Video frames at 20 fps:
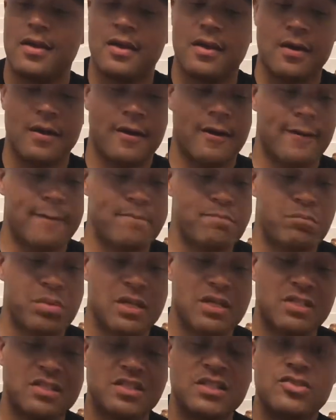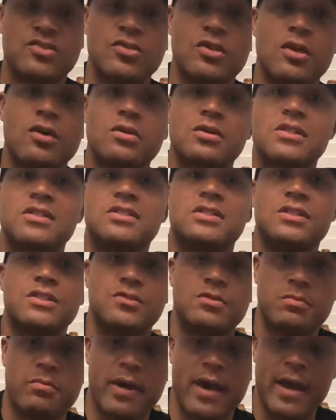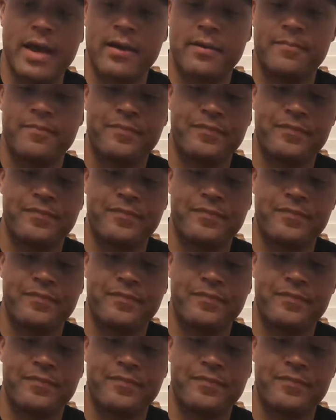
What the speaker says: But it sits you low and it sits you back.